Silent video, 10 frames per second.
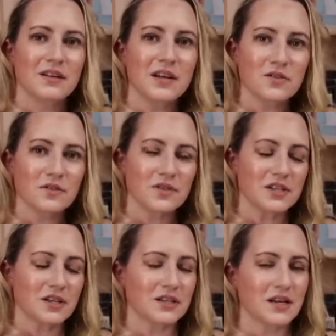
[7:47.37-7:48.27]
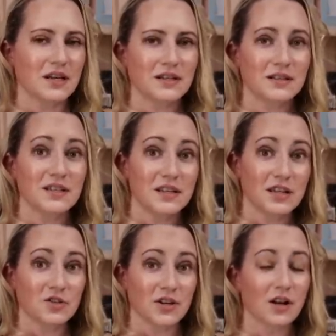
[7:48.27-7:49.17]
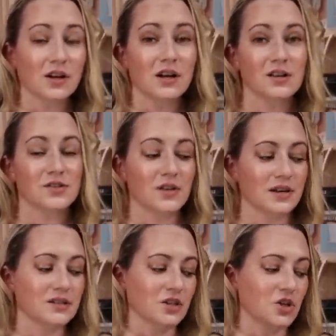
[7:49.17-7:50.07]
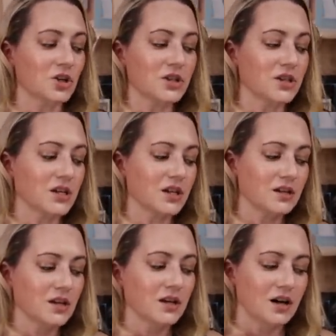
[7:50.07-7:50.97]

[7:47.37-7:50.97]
Neither of these contain any denatured alcohol, so that is a good thing.